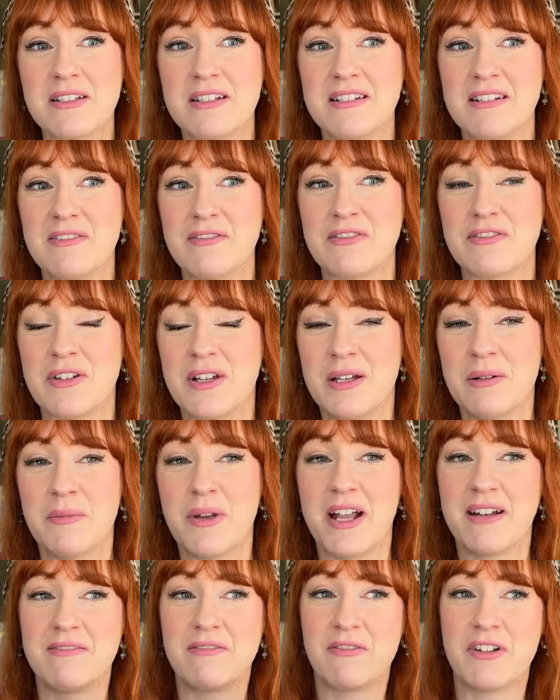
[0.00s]
and if we
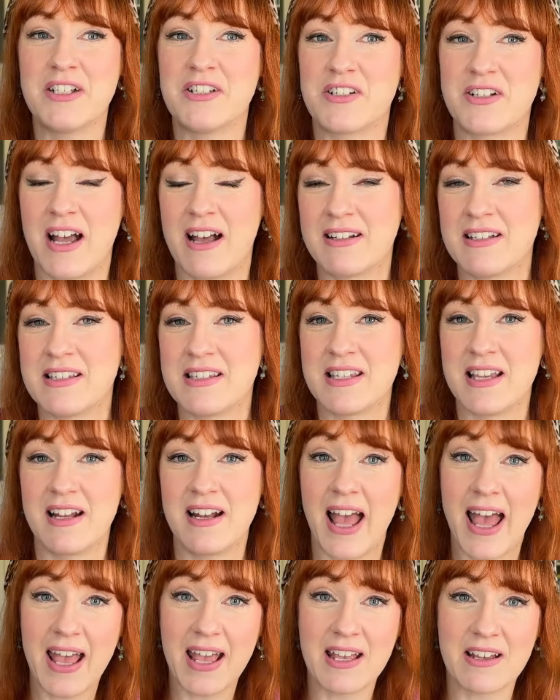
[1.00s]
hadn't reached out and said,
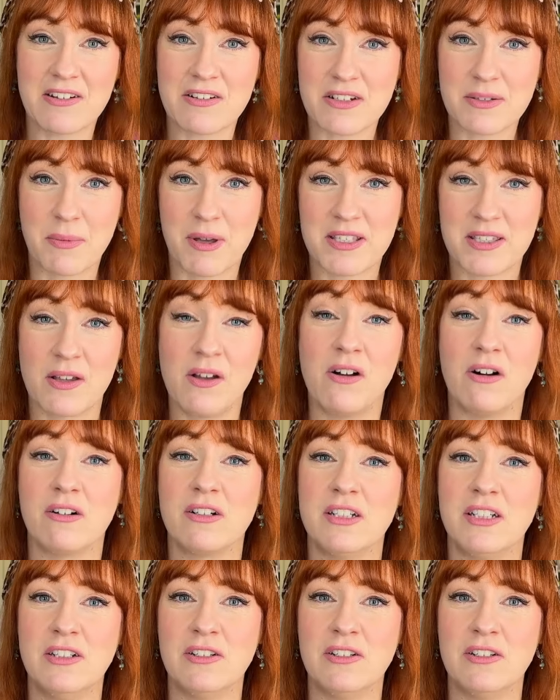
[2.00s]
hey, here's my song,